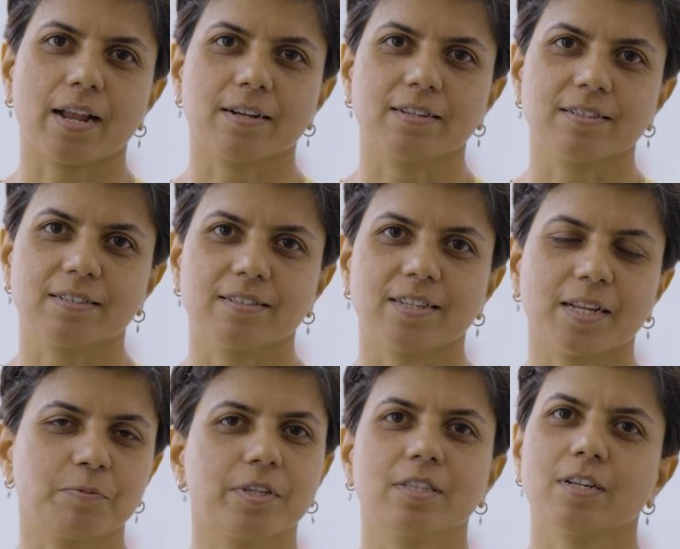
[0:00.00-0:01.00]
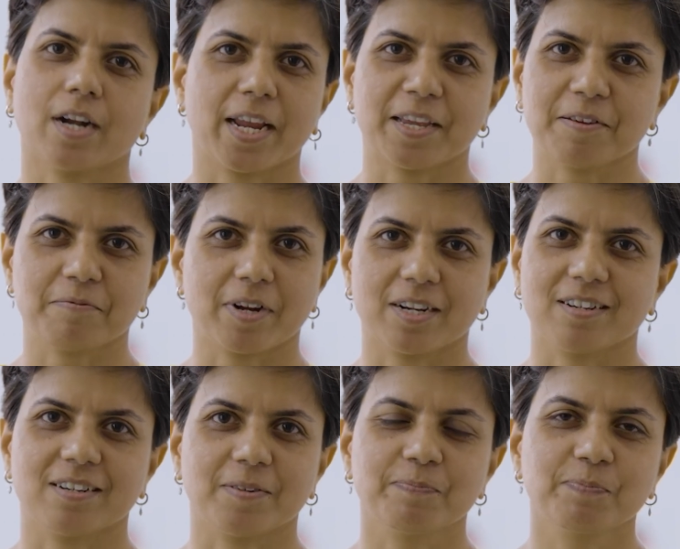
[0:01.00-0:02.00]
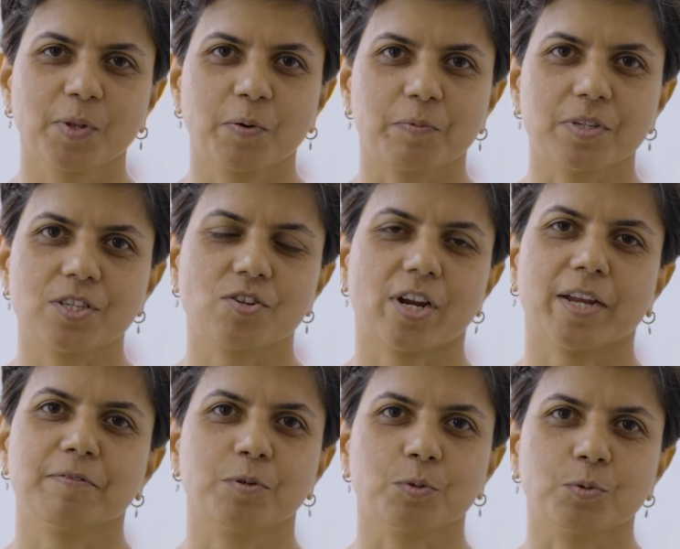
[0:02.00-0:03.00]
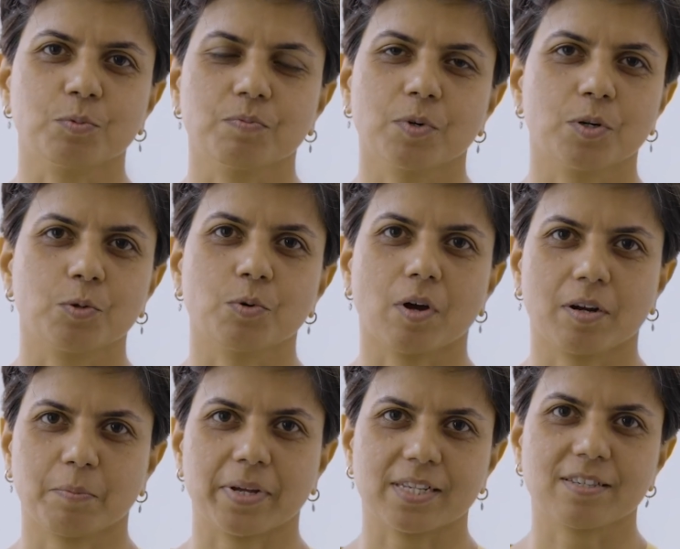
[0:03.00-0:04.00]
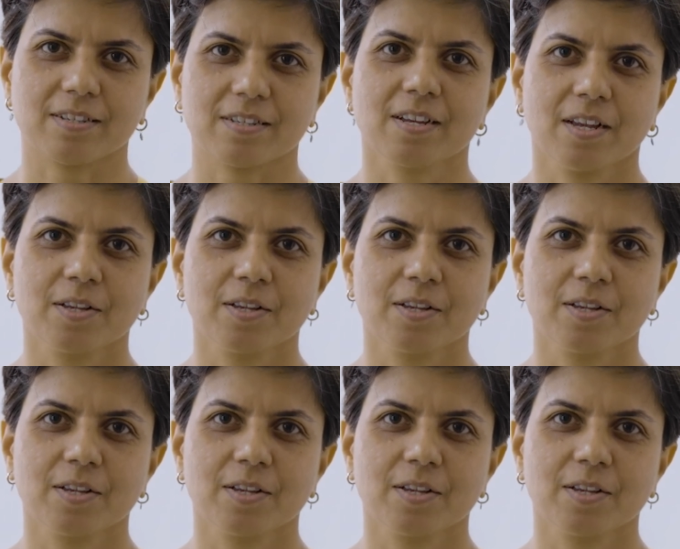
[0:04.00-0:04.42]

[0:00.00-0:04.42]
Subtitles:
and then we thrive and we strive to do our best.